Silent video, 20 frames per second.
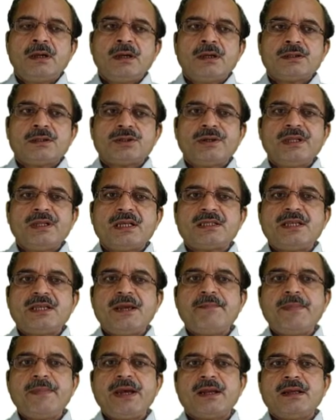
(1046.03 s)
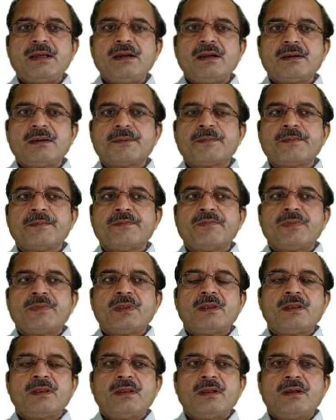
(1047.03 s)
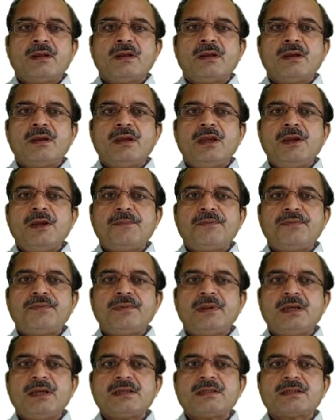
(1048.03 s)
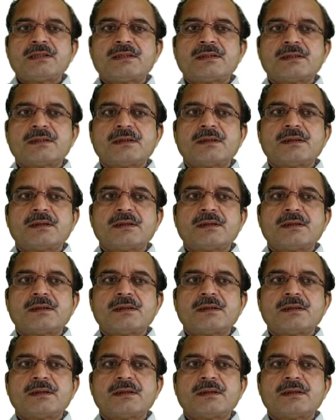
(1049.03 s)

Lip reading: So in the same manner, if this